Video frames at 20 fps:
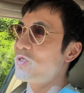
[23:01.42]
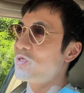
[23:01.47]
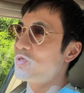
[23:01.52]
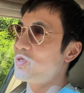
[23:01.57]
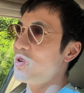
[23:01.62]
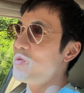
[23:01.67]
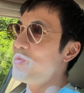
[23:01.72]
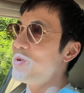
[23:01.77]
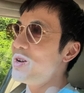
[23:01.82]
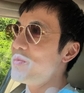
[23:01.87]

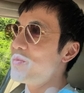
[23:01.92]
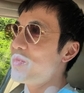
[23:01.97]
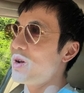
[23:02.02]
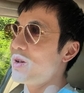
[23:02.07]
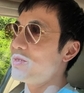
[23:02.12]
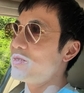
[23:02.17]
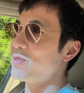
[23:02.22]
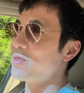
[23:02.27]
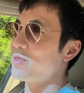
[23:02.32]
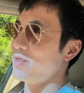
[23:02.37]
so many
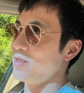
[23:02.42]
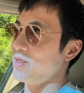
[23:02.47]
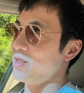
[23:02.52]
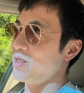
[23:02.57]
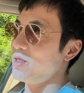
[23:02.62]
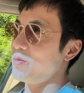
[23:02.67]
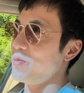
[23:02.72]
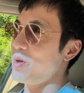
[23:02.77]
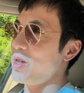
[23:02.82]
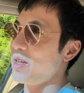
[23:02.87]
months and
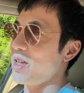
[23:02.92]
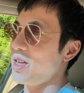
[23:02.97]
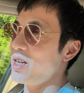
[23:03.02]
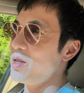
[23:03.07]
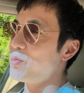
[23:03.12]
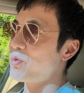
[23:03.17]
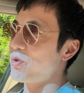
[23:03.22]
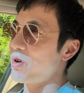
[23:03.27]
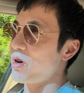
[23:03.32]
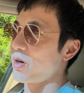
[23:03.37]
doesn't make any
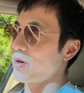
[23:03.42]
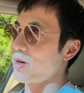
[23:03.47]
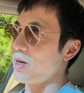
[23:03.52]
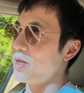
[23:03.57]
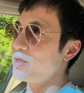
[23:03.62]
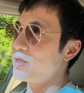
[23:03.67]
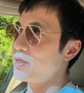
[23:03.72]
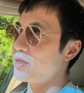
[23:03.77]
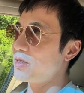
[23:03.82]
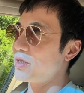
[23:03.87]

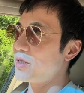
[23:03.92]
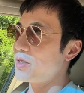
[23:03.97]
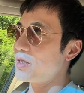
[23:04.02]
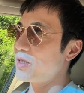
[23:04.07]
progress.